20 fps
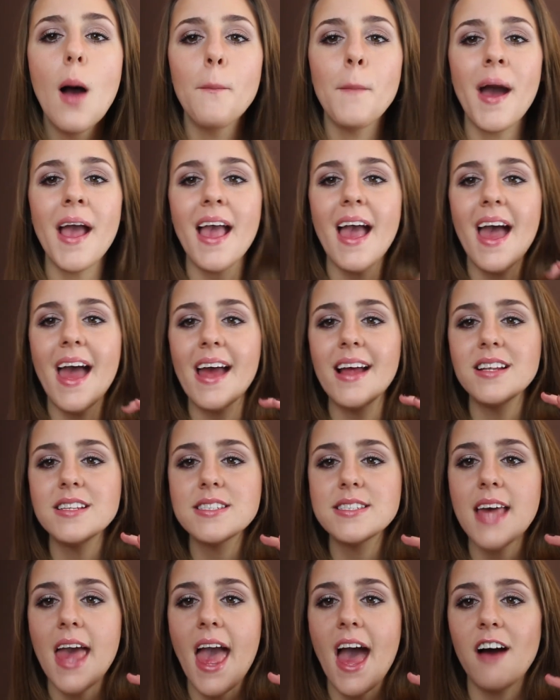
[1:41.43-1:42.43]
my
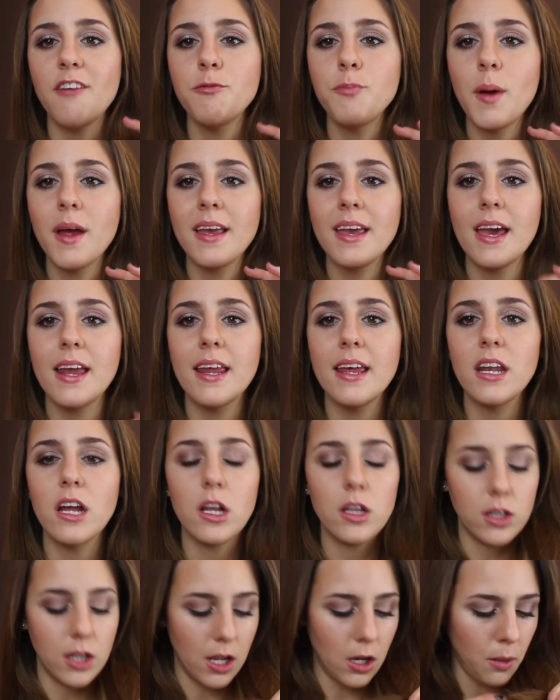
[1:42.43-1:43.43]
ends have been getting
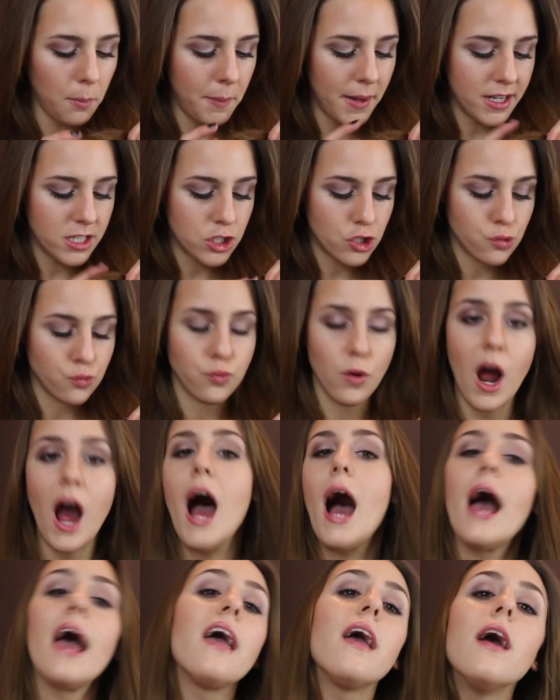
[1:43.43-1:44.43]
a little bit
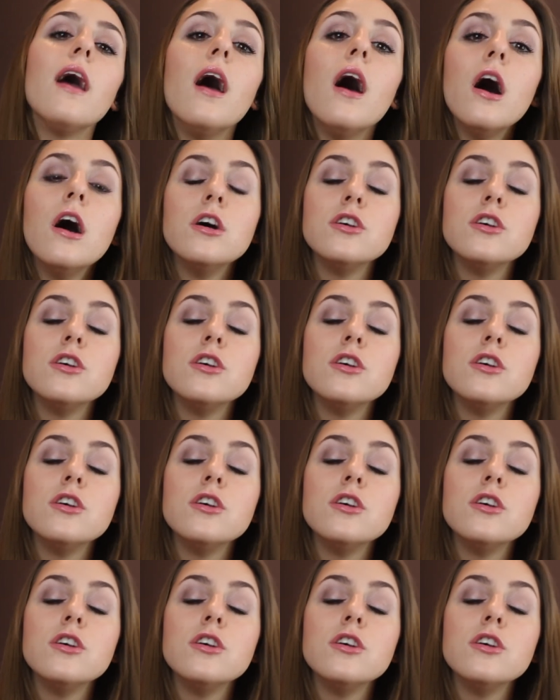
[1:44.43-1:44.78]
dry.